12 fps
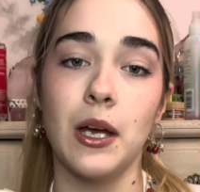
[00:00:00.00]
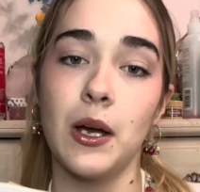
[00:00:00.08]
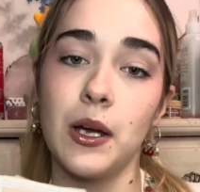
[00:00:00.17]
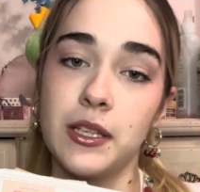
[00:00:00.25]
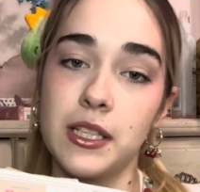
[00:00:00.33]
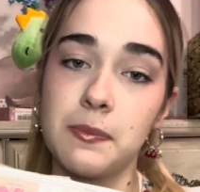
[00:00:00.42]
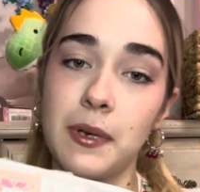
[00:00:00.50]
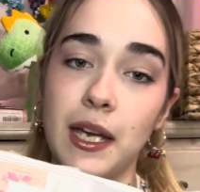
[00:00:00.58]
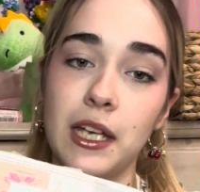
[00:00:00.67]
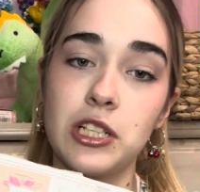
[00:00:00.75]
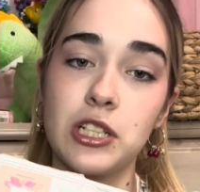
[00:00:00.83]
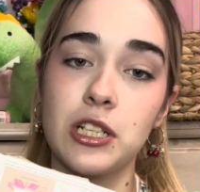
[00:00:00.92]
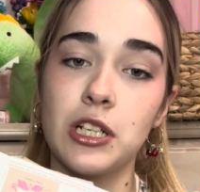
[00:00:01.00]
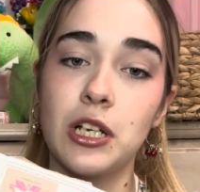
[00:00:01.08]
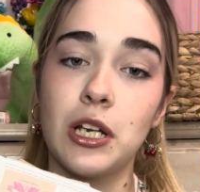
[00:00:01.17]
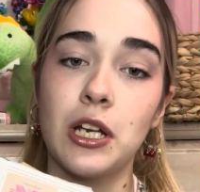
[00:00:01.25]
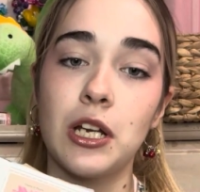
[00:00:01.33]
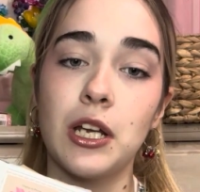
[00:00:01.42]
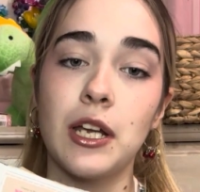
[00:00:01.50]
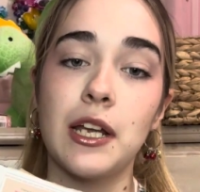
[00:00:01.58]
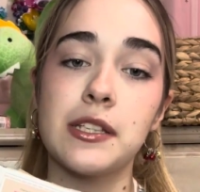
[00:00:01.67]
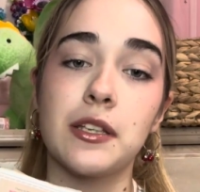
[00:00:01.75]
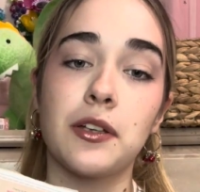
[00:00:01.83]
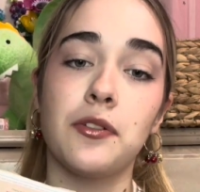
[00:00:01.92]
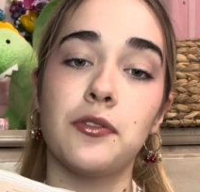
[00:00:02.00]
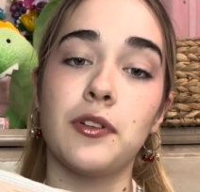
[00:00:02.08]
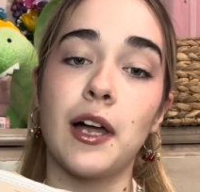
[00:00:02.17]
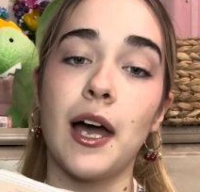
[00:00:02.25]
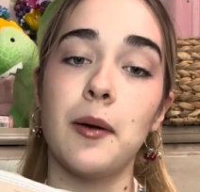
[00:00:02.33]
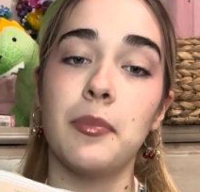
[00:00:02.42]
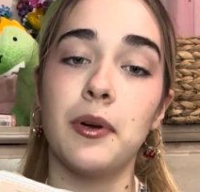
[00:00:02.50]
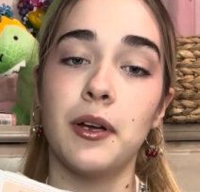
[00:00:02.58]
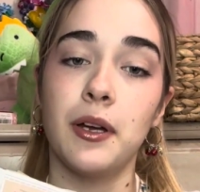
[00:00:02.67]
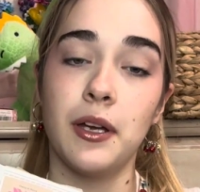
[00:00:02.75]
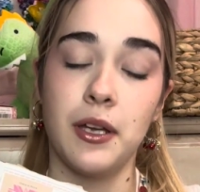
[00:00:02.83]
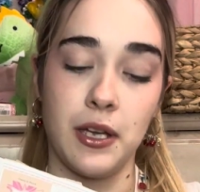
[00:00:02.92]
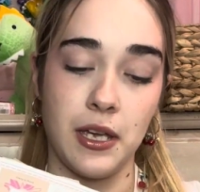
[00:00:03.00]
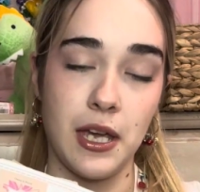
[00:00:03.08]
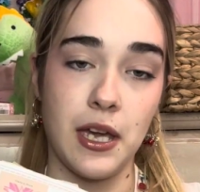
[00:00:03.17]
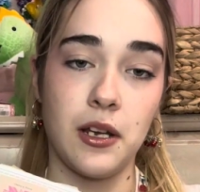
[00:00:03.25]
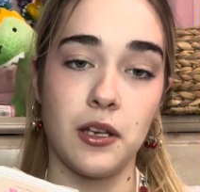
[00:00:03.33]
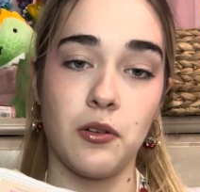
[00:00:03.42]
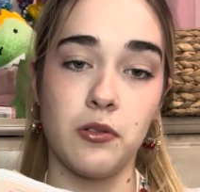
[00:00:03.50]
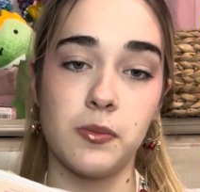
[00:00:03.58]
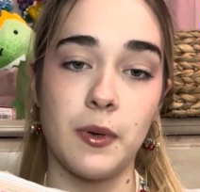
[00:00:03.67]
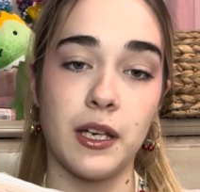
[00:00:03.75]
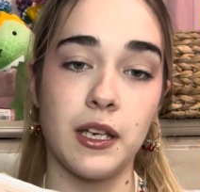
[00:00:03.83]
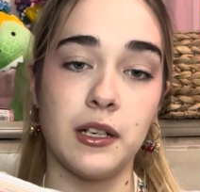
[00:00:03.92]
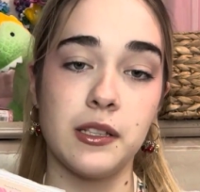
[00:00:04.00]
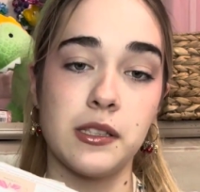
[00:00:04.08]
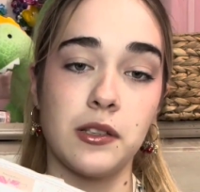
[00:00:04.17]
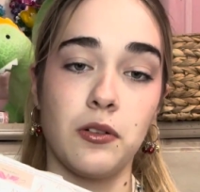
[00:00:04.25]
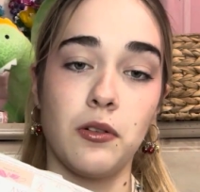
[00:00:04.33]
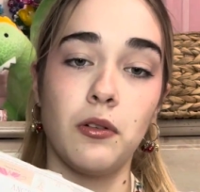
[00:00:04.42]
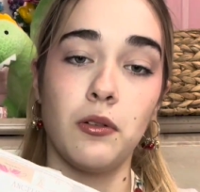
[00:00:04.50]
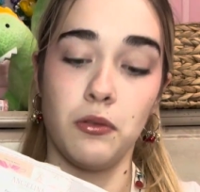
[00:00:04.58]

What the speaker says: on this page, it has a little flap and it goes back in its little